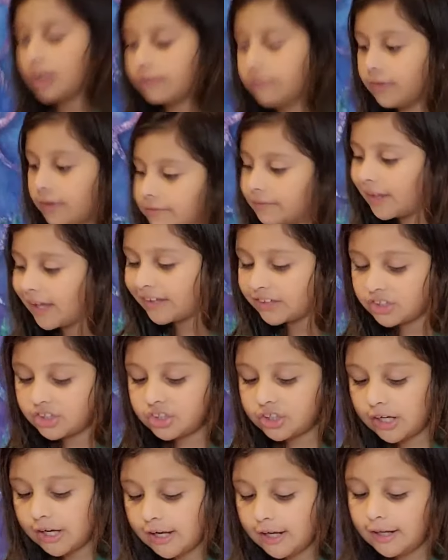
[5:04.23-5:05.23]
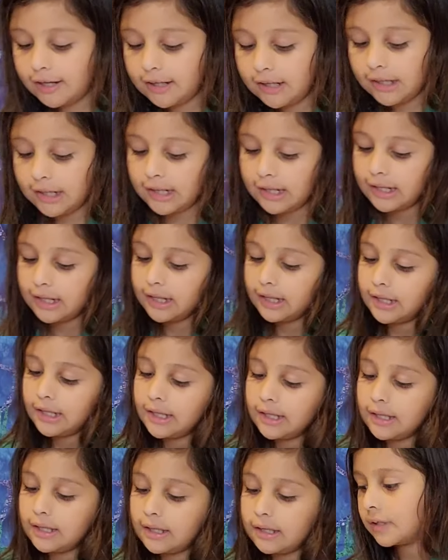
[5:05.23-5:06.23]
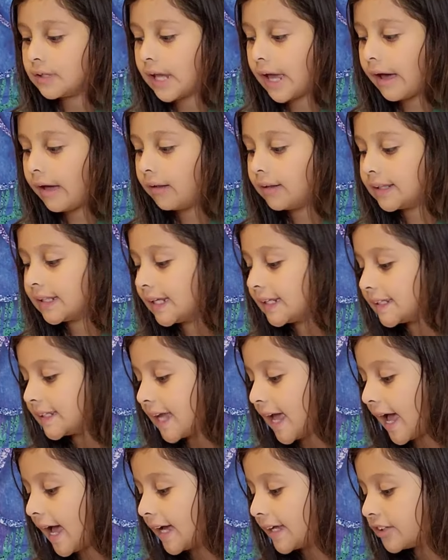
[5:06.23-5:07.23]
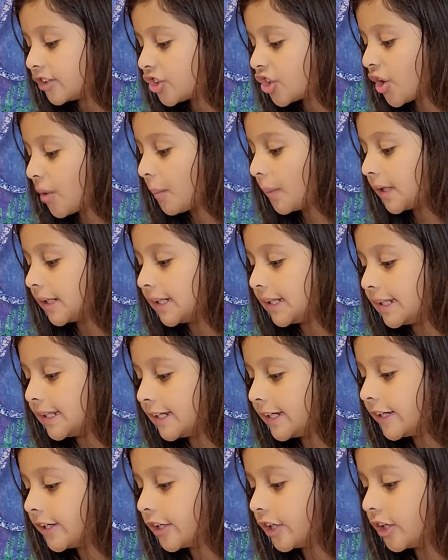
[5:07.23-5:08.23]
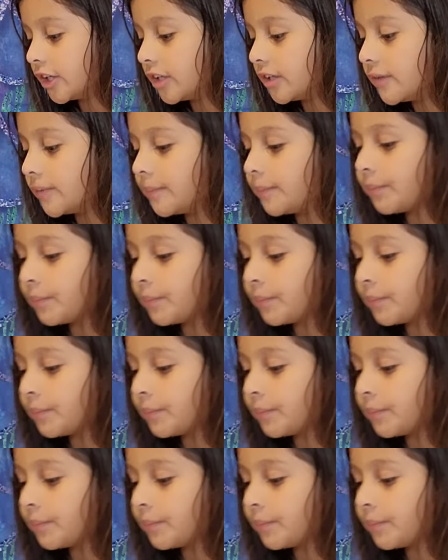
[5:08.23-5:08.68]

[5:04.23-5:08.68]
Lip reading: enough of that gel. Now let's add some glitter.